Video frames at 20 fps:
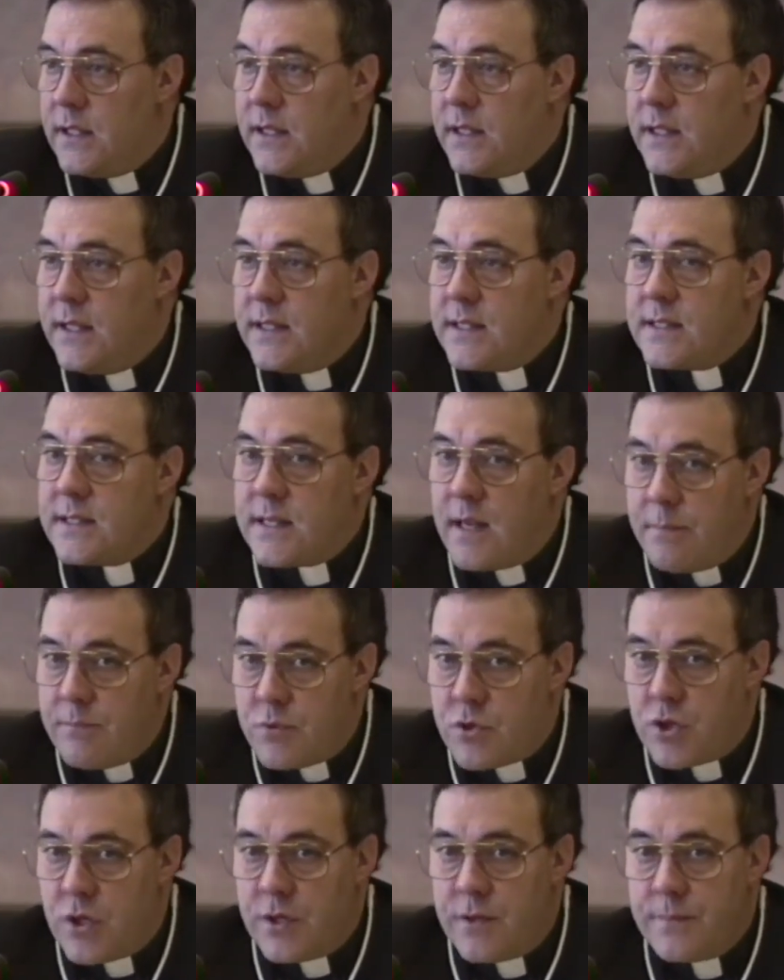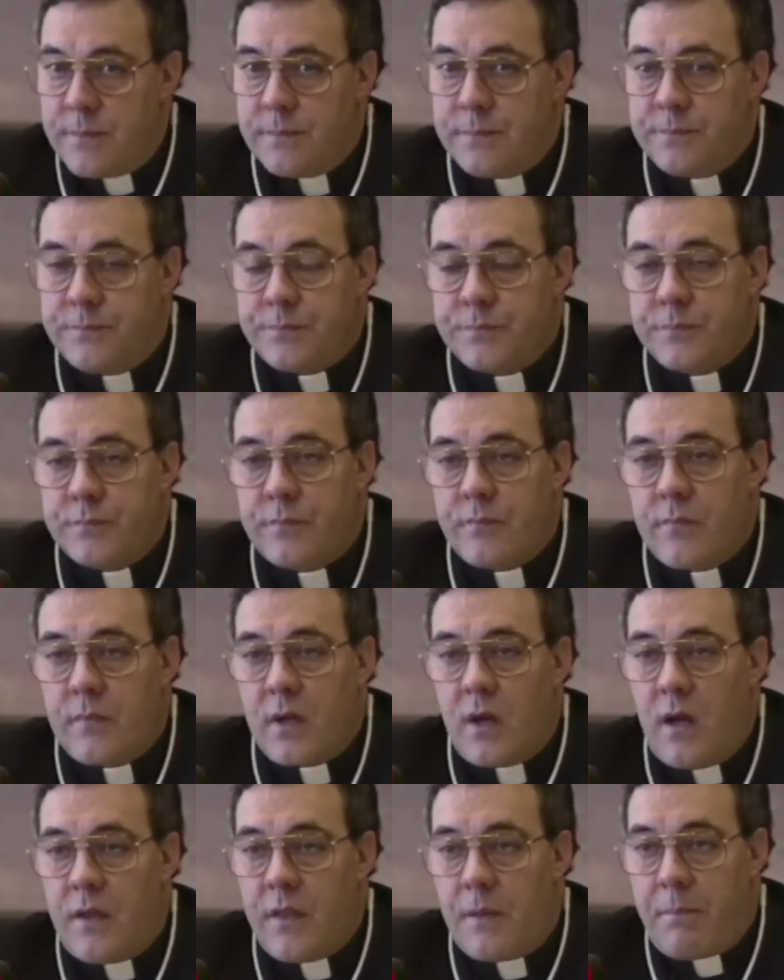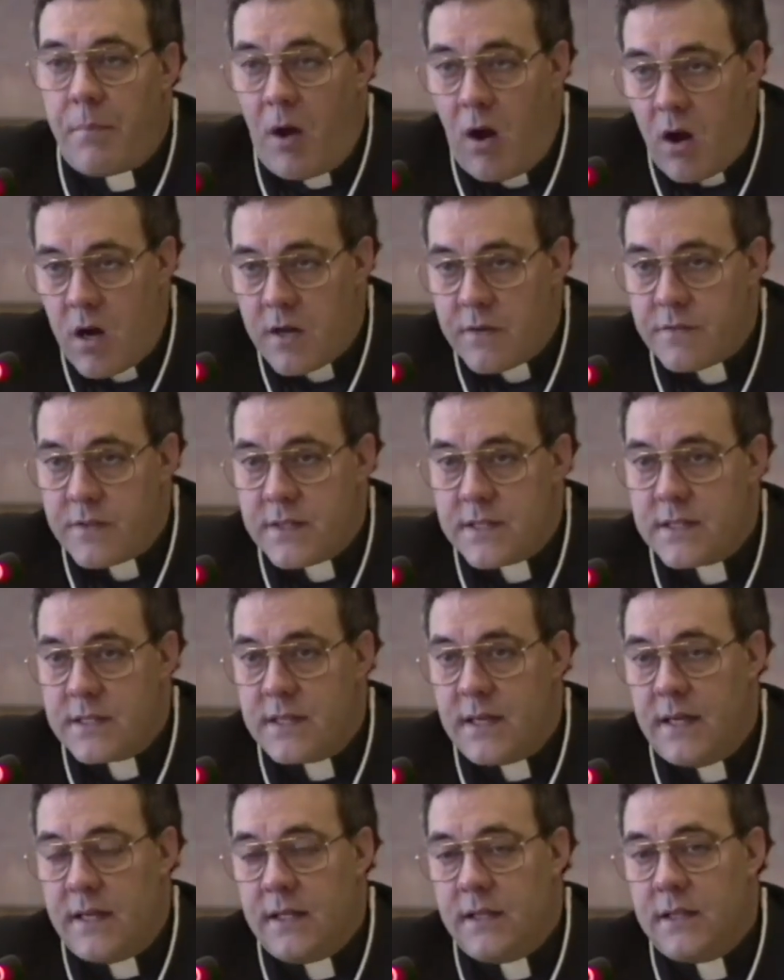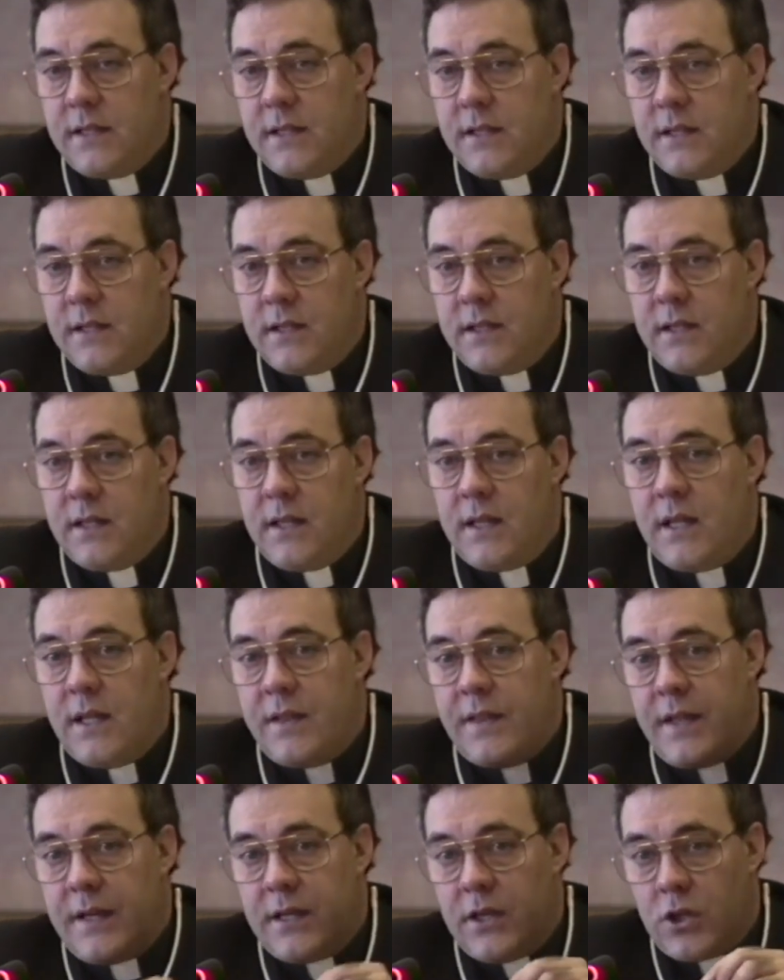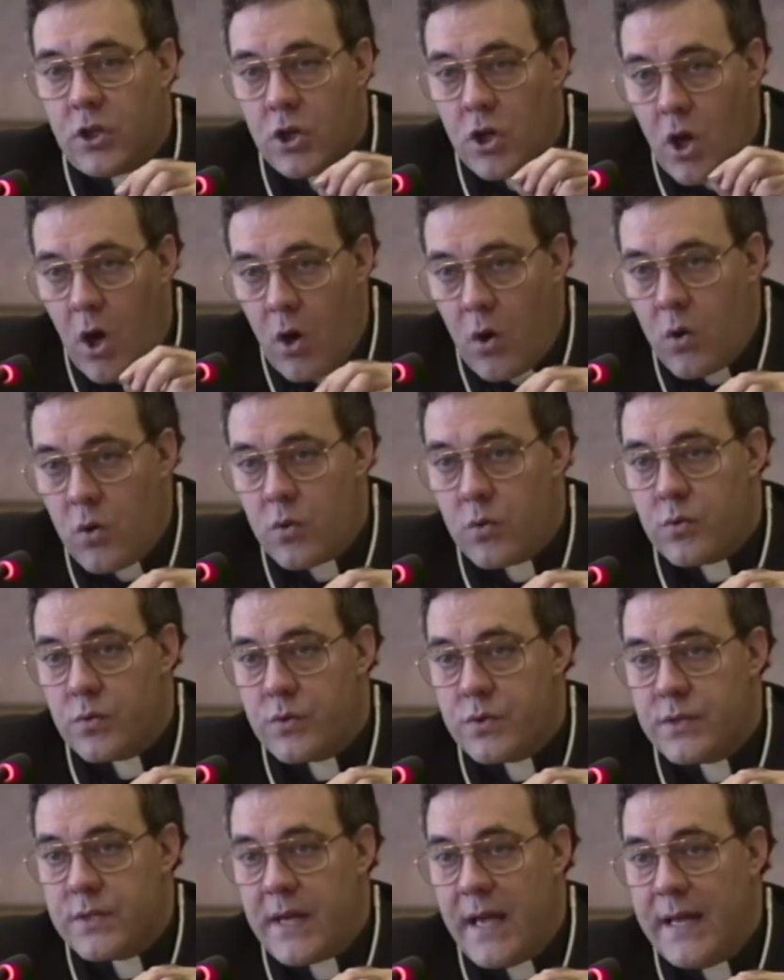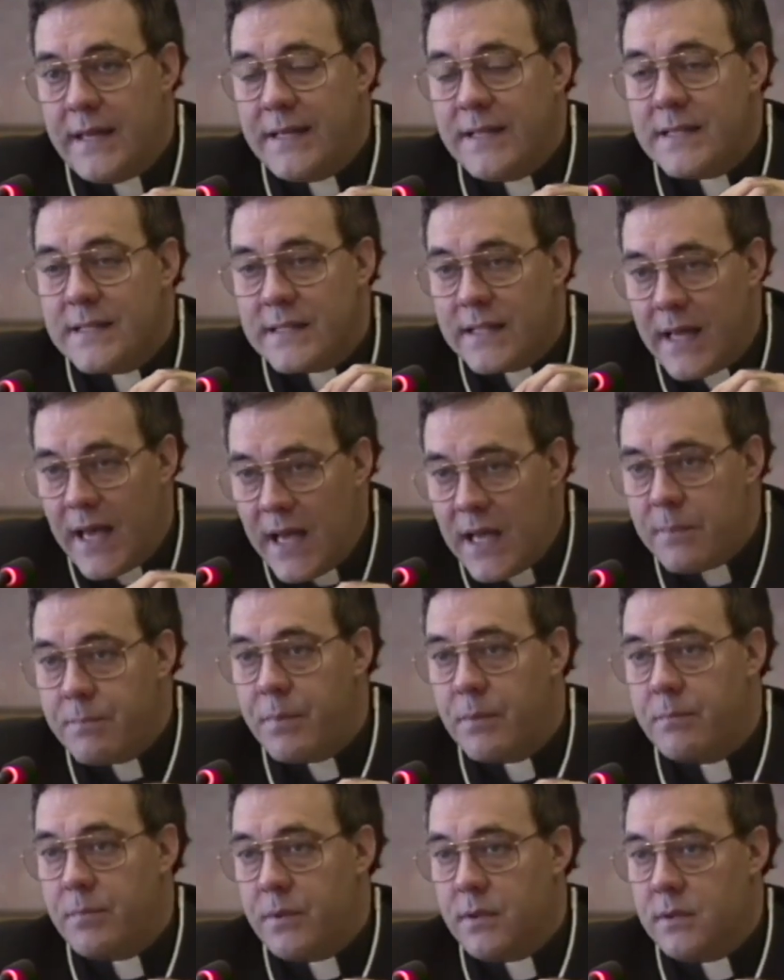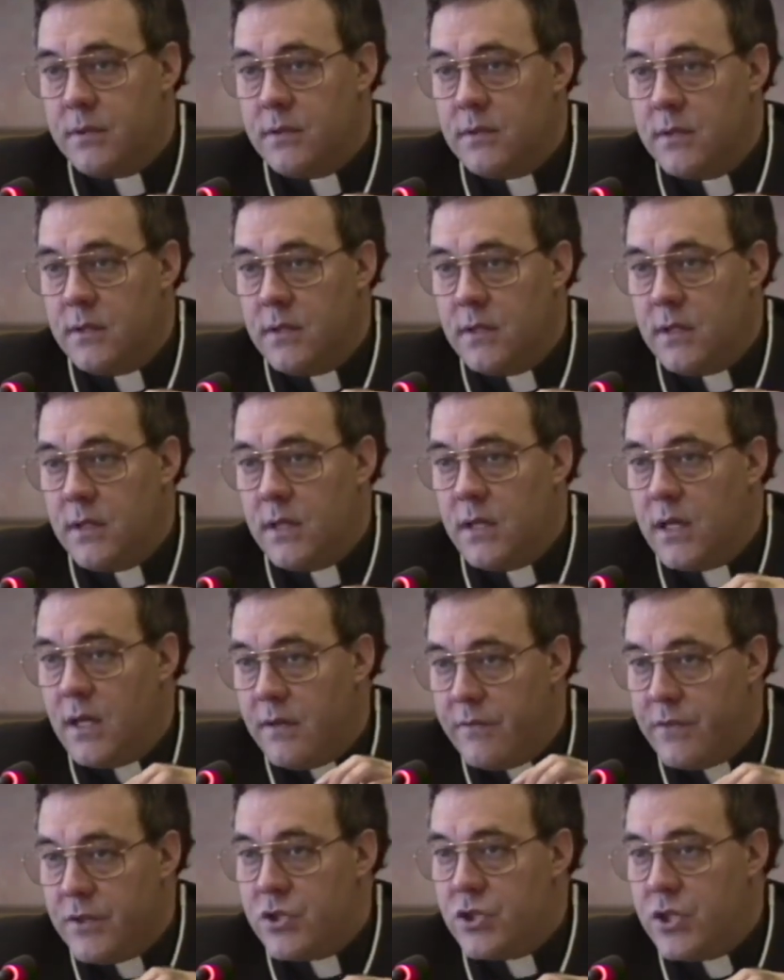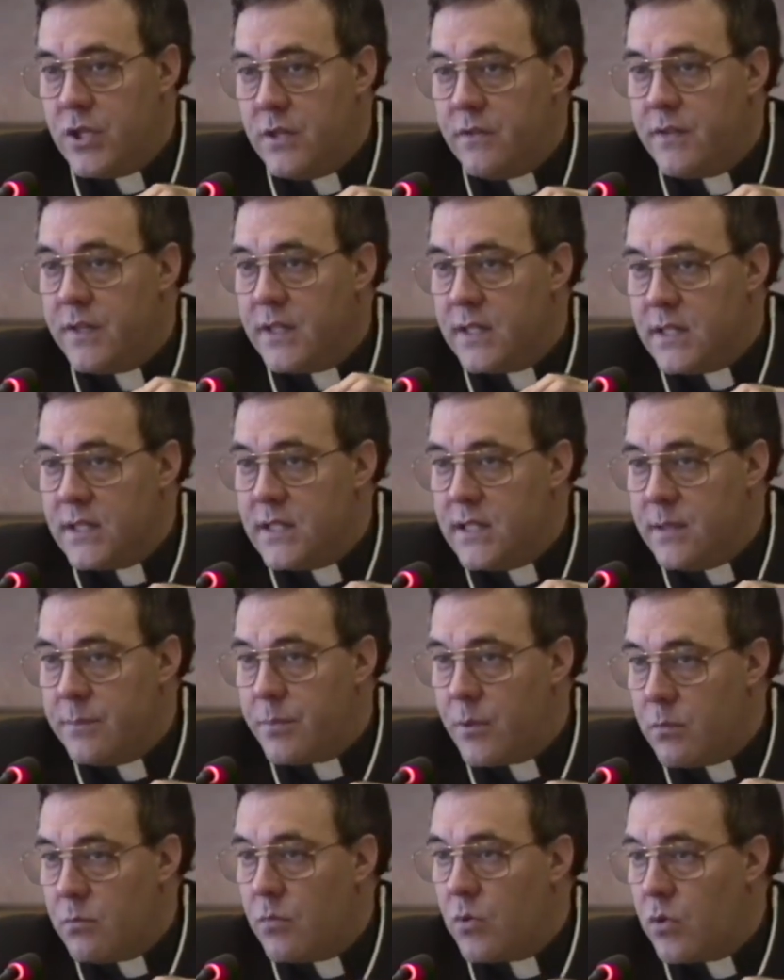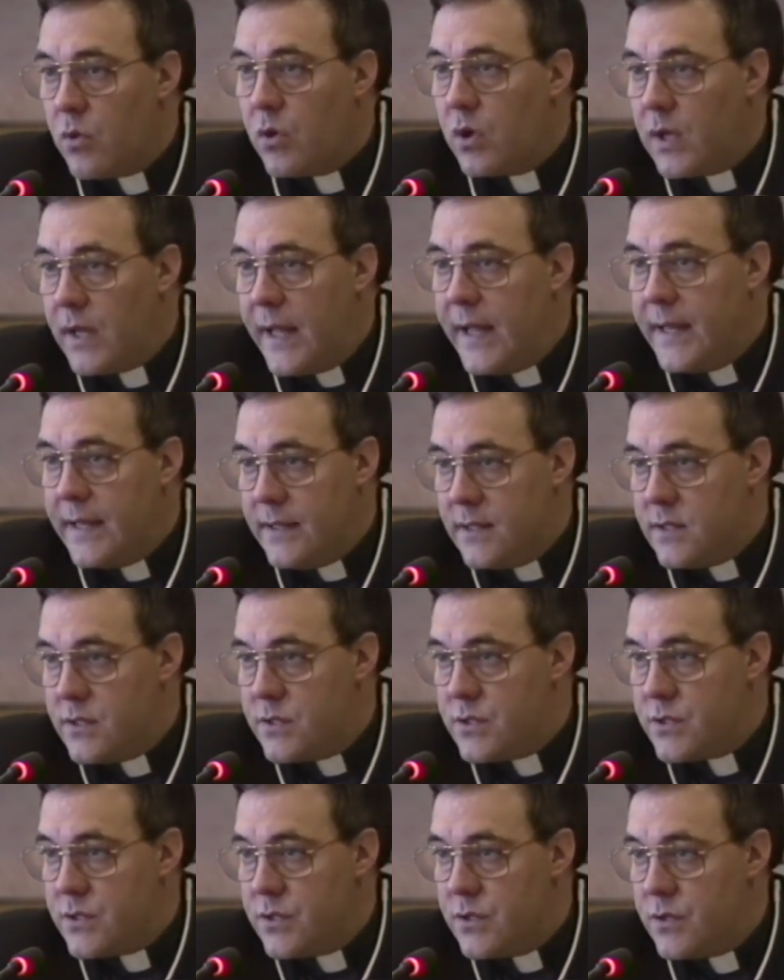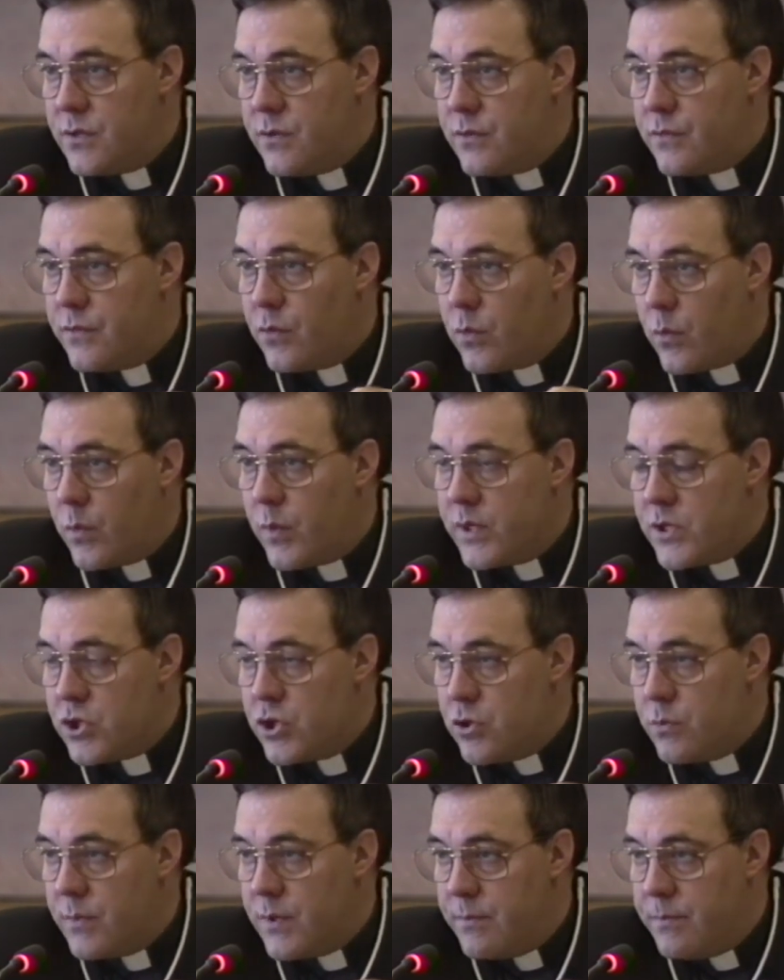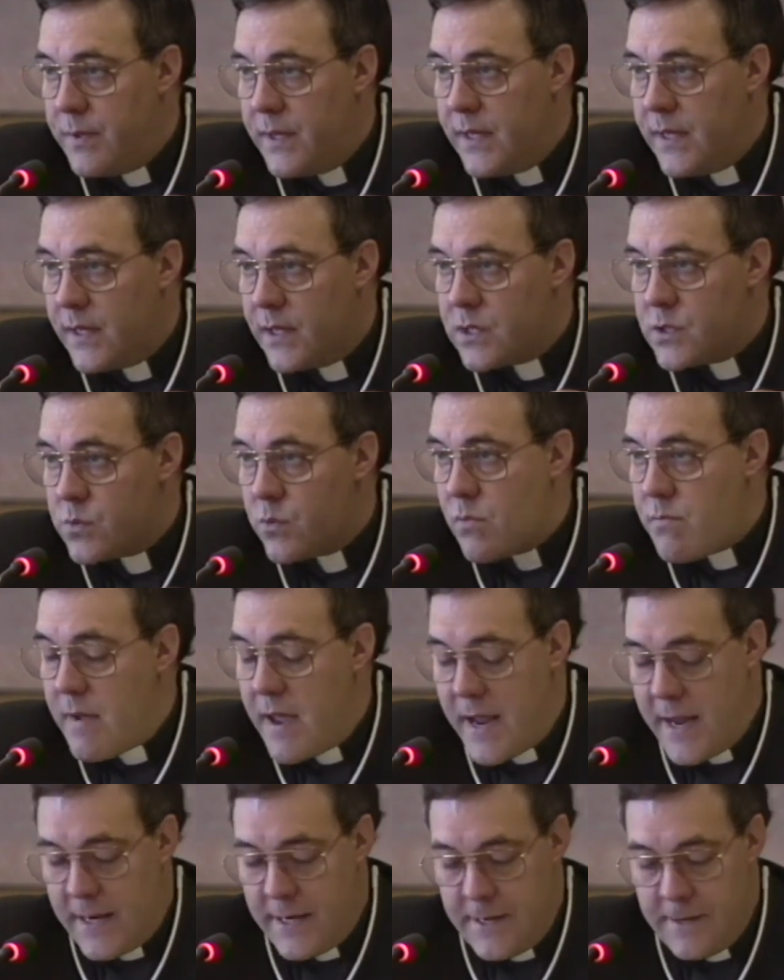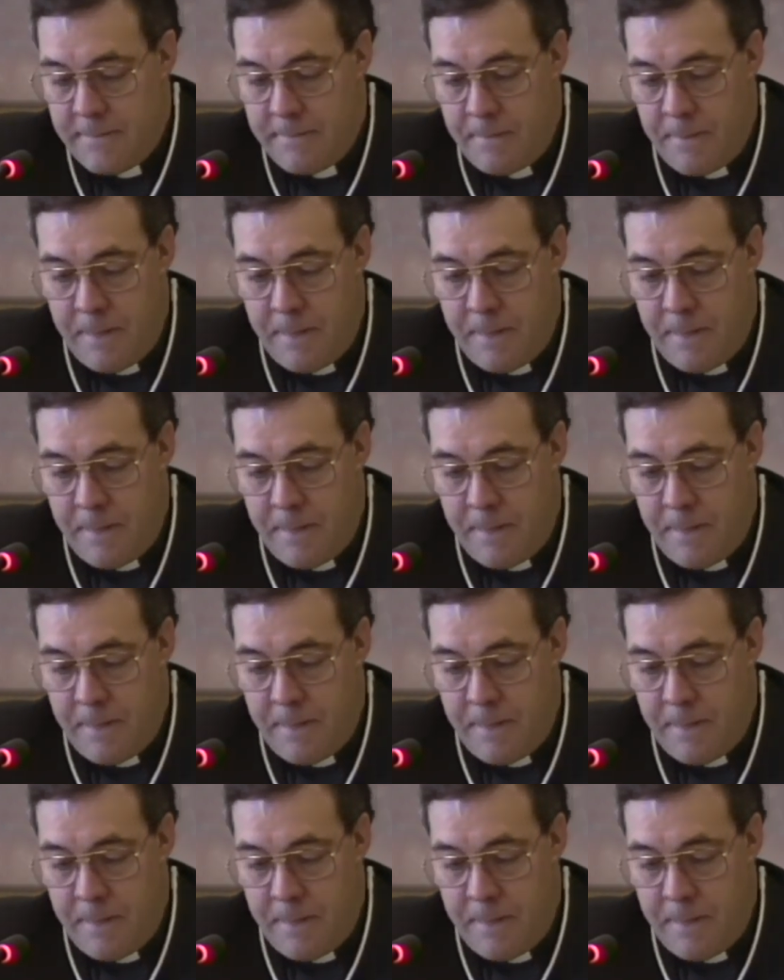The assumption on the part of the state that it knows and is capable of achieving the deeper moral ends for which human beings were made.